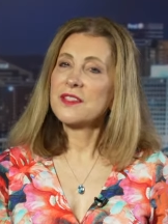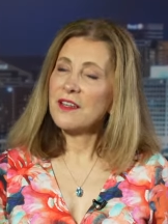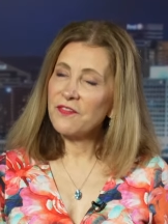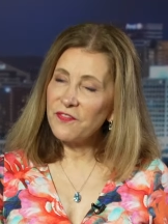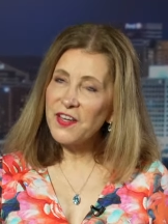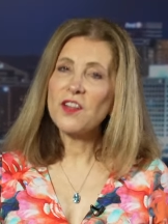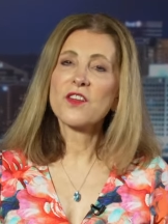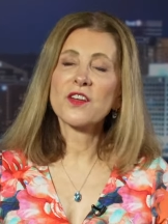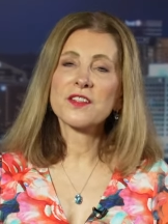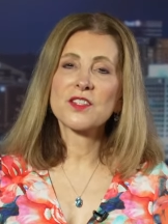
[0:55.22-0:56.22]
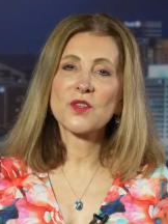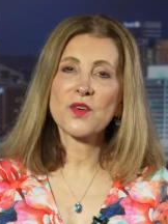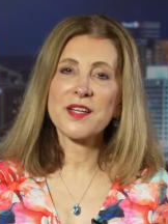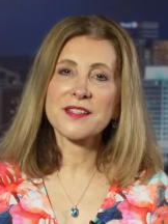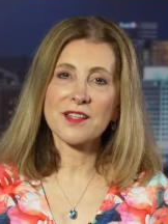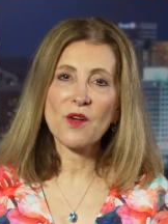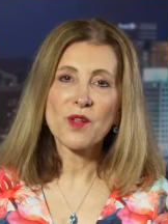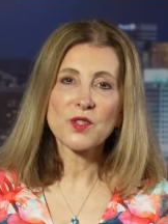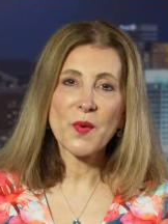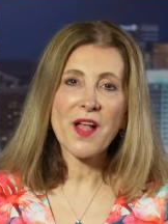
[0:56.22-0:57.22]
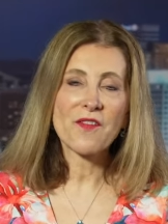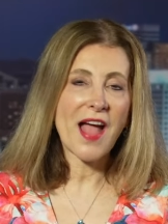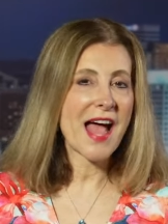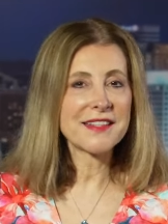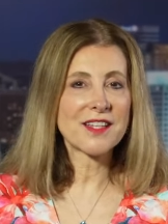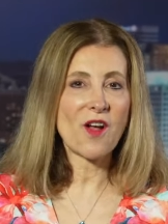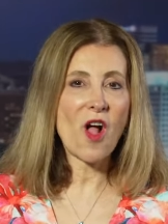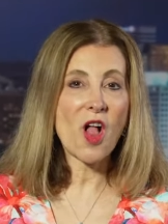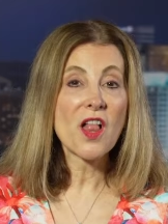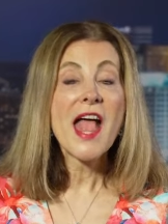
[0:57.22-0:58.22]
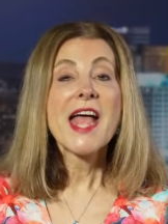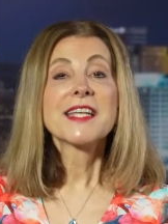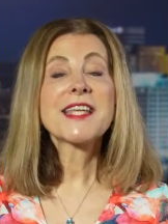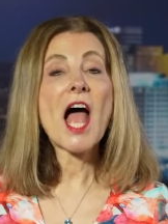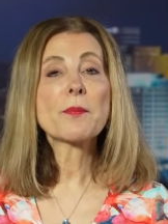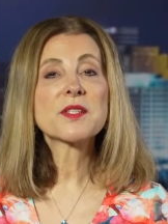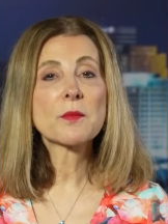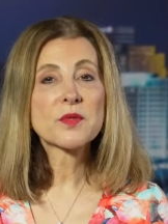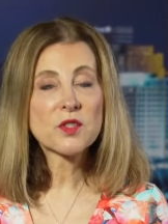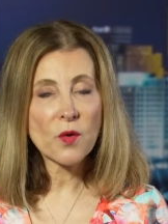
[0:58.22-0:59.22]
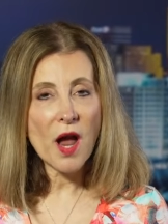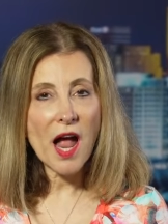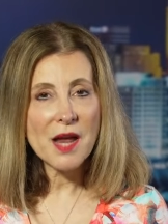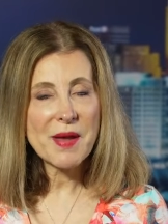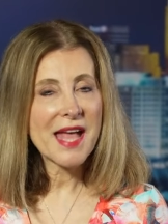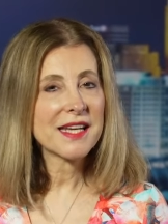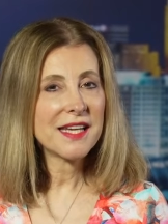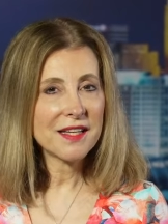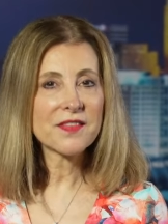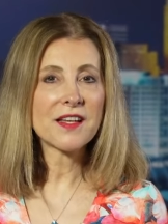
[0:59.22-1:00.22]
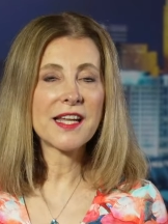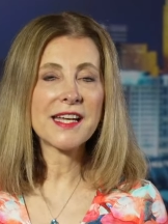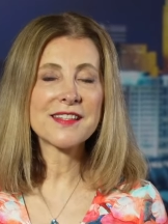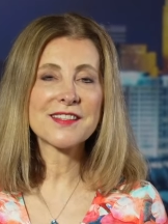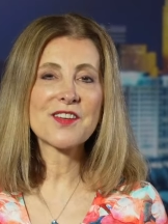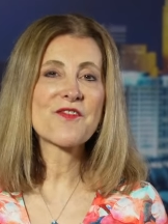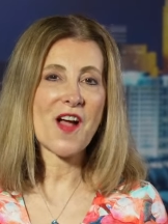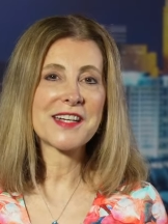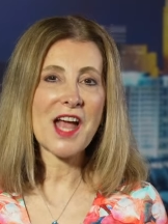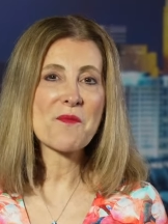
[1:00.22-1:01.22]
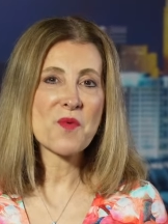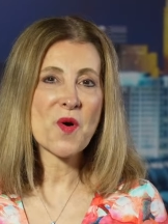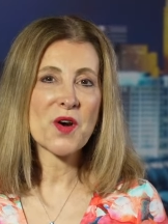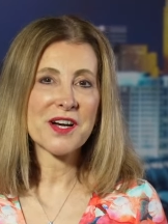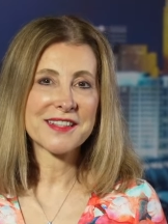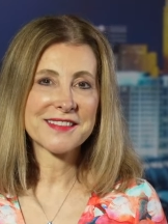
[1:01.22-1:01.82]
to feel good stories, Local 12 has it all. Tap subscribe and hit the links to find out more.